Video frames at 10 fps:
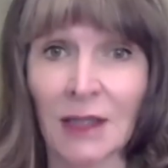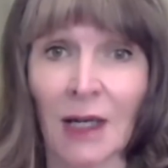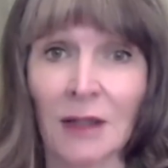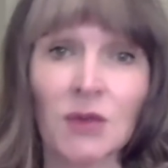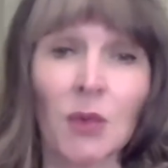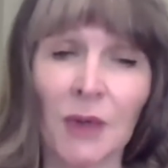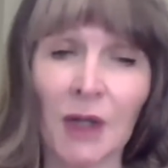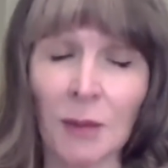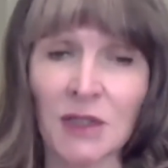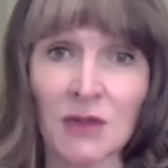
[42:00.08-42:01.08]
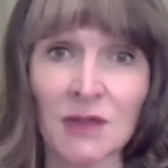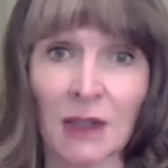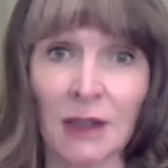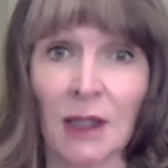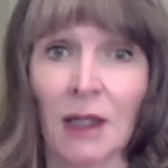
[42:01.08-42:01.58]
house, or we come to the
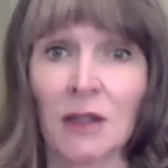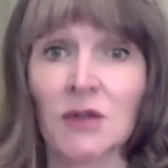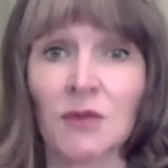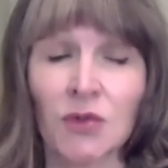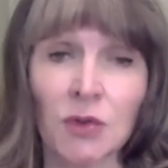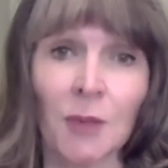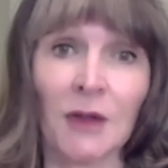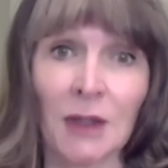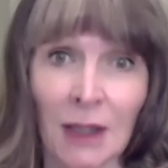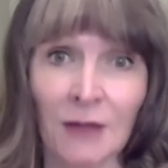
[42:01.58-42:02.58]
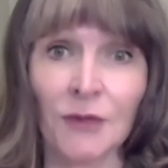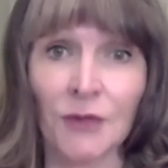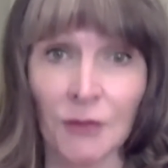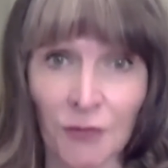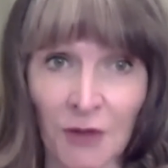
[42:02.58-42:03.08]
2nd house, we talked about the
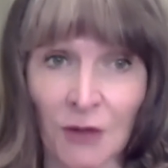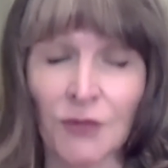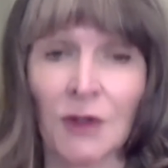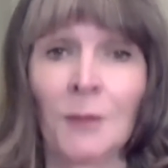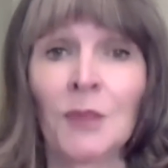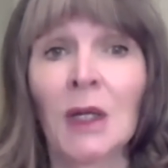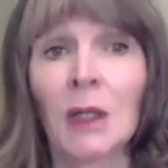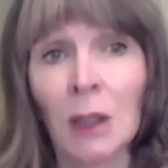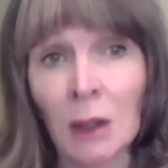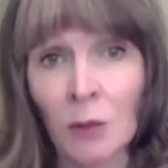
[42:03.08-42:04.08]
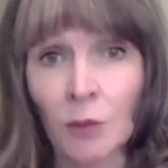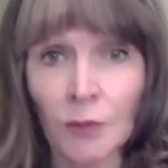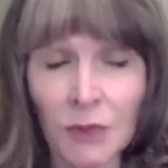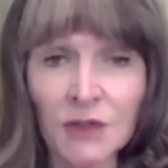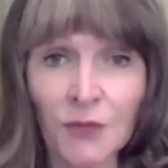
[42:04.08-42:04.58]
11th and the 5th.
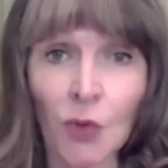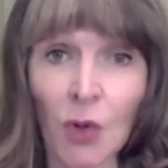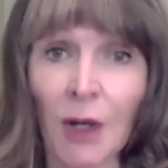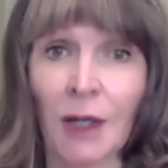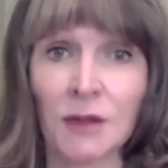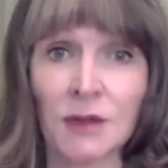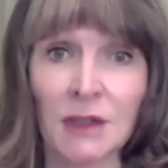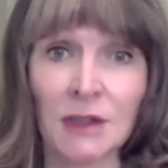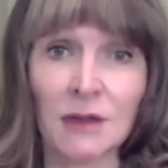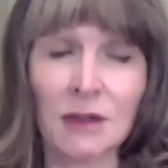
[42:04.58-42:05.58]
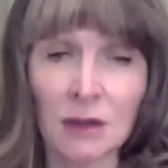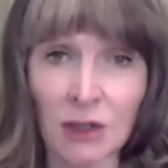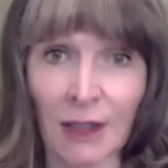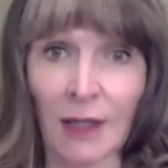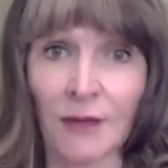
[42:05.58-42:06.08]
These 4 houses
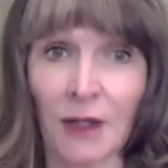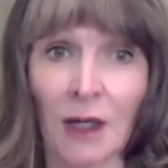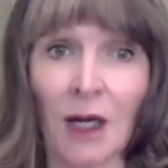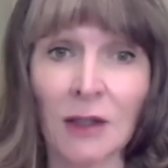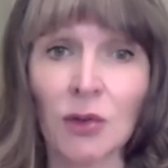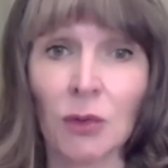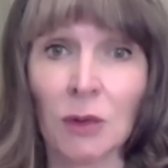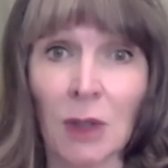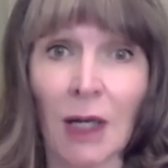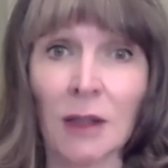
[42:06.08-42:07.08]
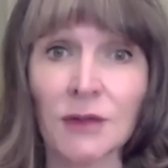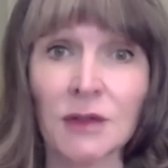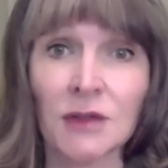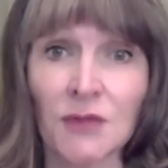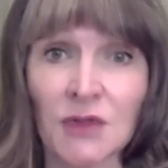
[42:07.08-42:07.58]
together, I call
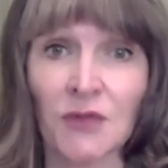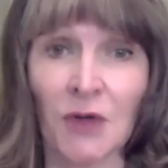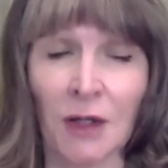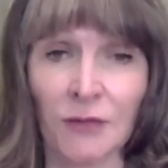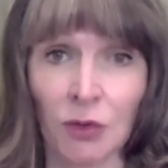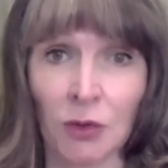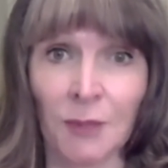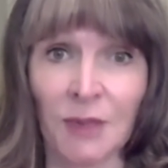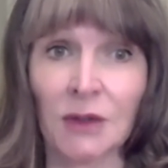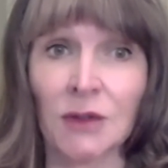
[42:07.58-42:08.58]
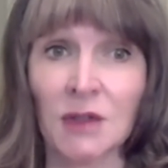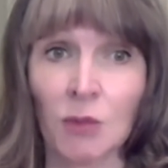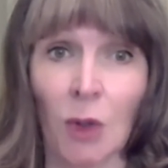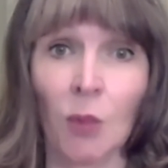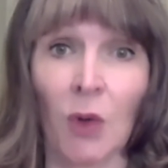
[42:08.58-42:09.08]
houses of survival, because
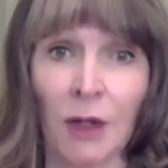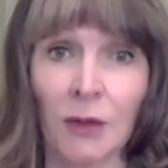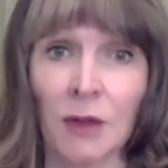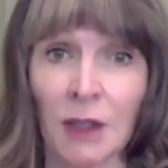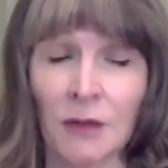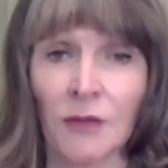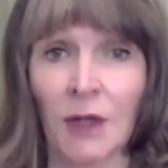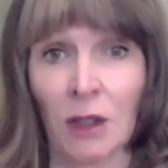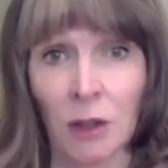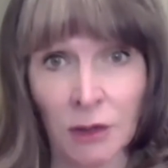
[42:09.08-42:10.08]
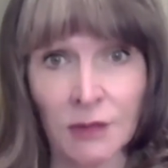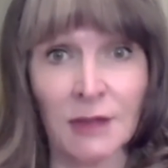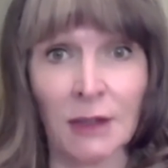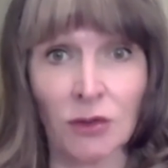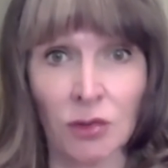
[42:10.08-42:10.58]
in one way or another, they are
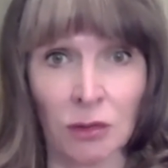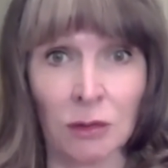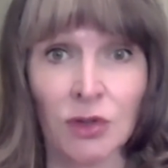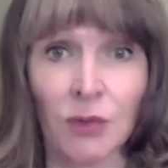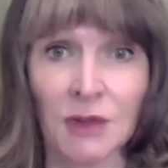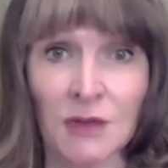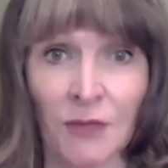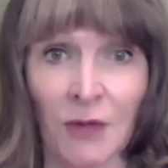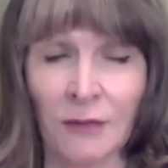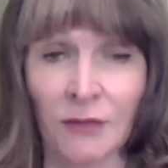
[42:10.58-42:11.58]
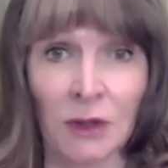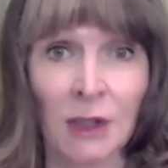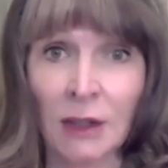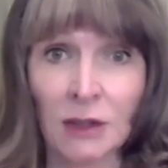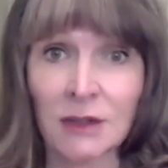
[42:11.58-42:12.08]
central to our survival.
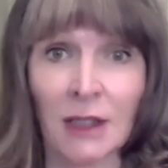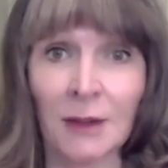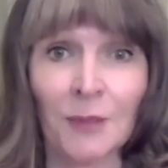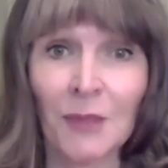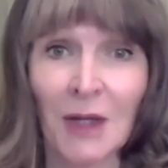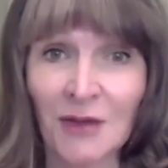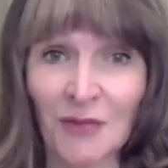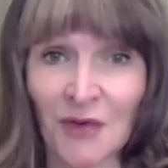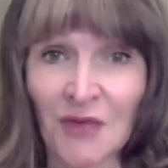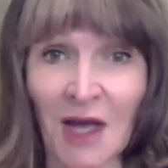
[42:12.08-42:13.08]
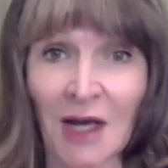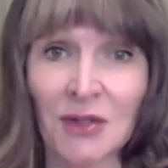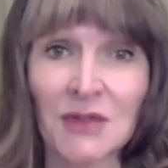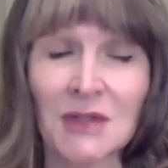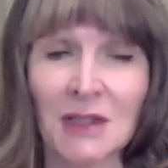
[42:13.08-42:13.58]
Just like the 5th
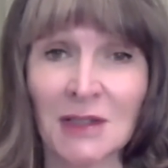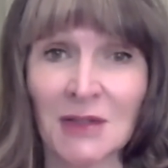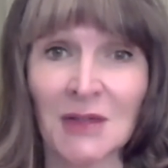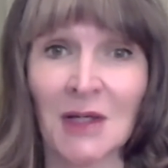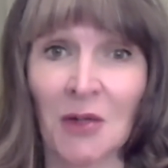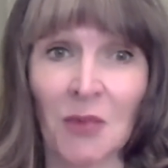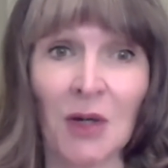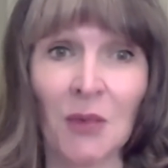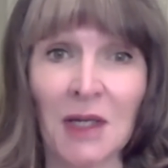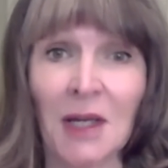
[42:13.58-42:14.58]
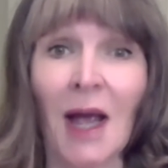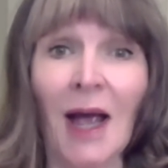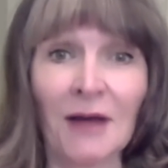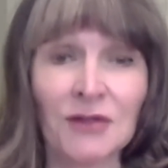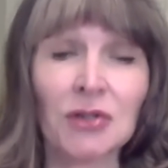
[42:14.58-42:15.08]
house is where we
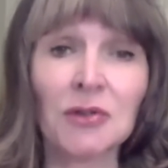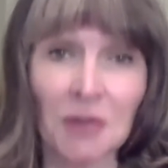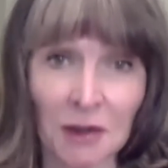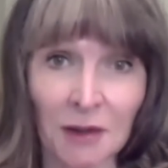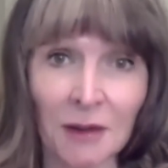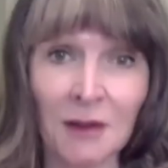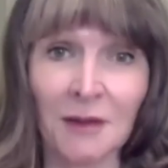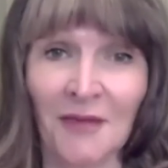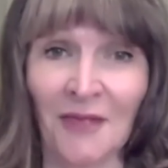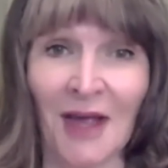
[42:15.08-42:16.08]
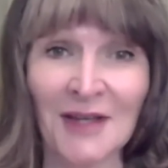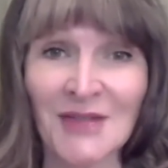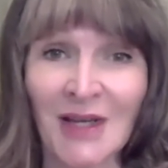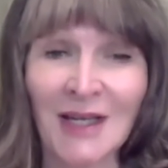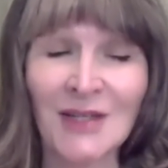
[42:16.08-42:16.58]
have children, and
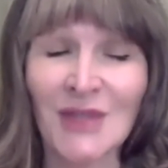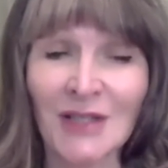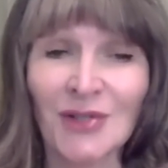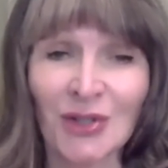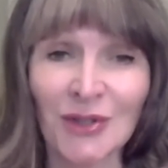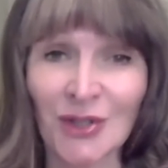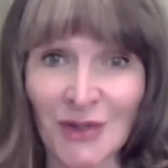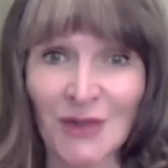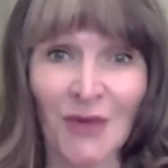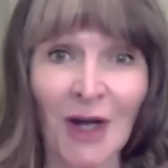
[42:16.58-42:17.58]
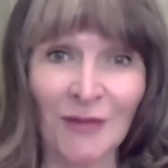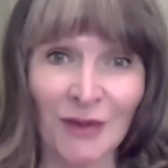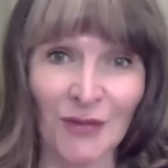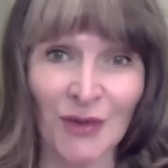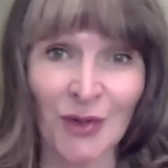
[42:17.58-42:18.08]
that's essential to the
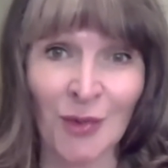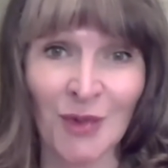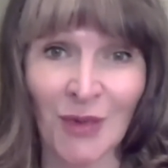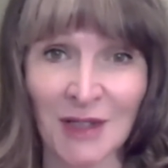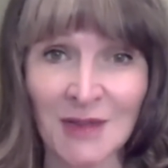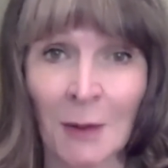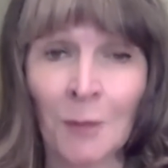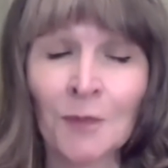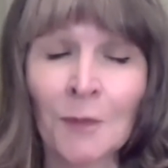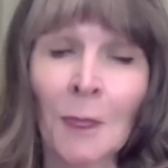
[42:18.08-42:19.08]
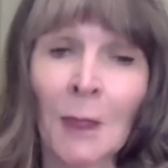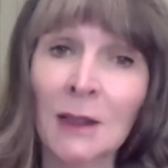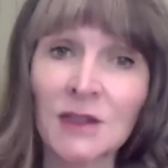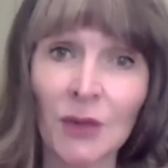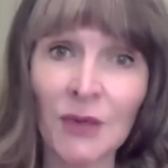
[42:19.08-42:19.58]
survival of the human race.
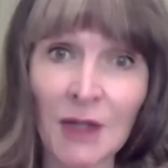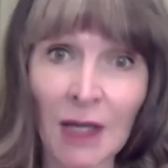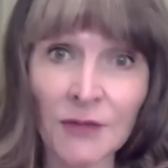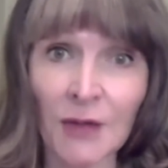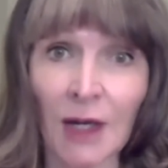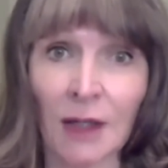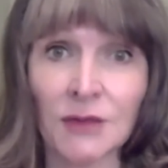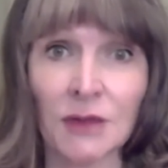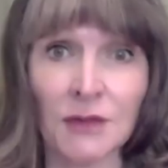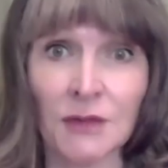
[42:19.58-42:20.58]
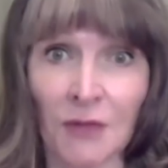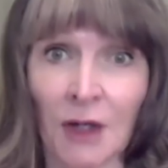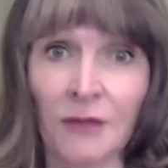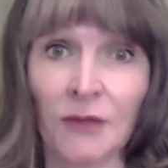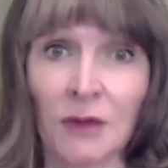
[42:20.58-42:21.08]
So in the 8th house, our
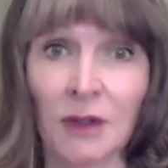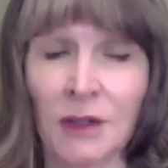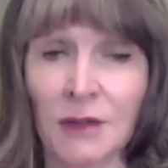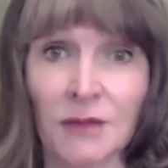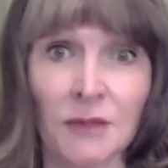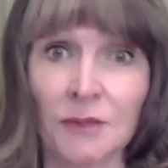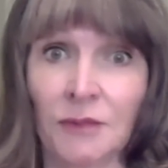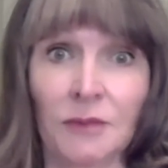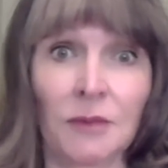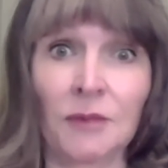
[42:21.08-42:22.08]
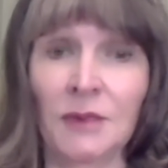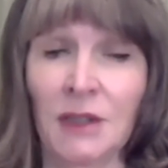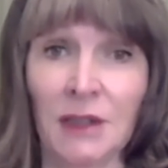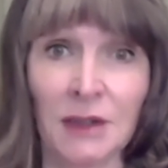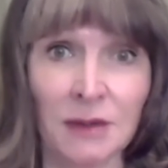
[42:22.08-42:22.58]
survival is,
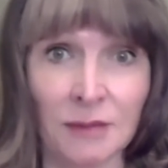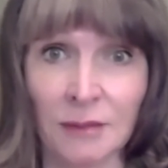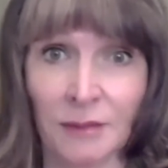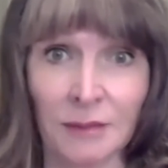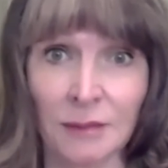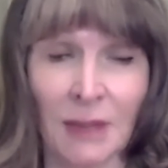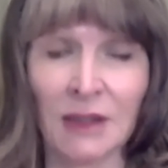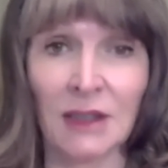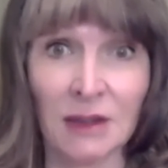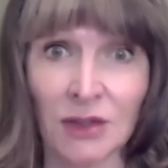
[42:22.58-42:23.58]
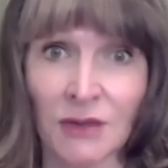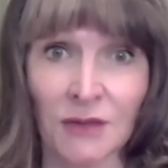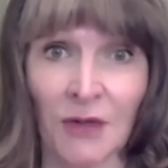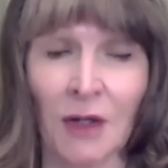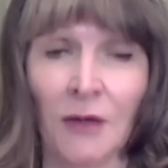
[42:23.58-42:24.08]
we need money to
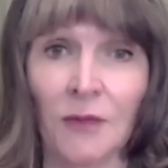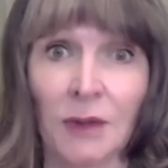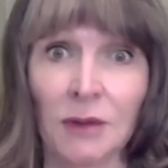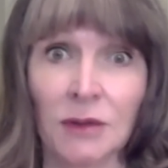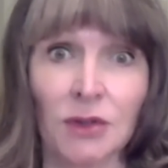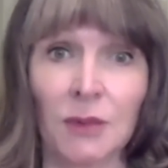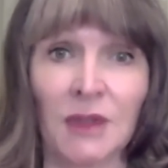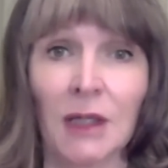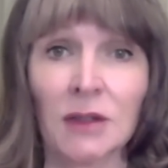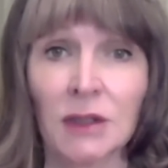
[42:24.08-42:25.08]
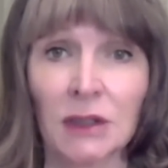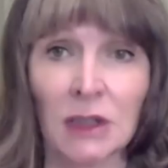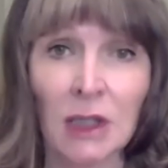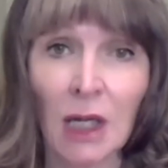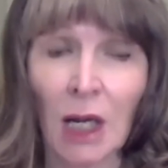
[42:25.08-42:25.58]
survive. We can't do without it.
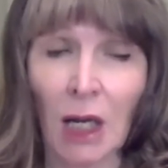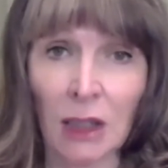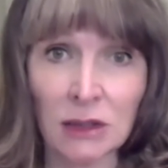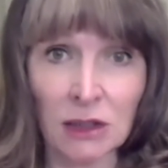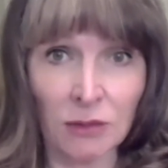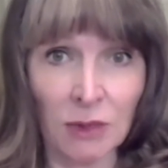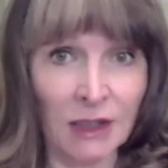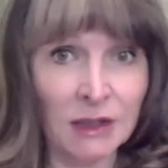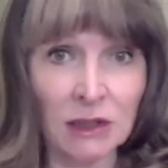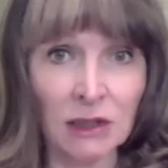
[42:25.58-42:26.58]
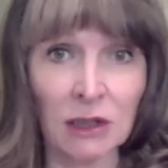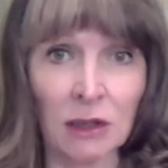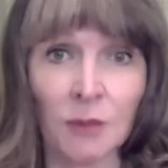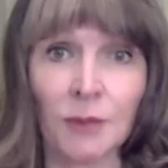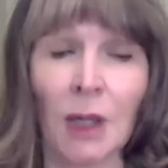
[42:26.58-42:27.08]
And in a
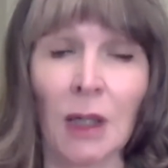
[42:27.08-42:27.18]
relationship,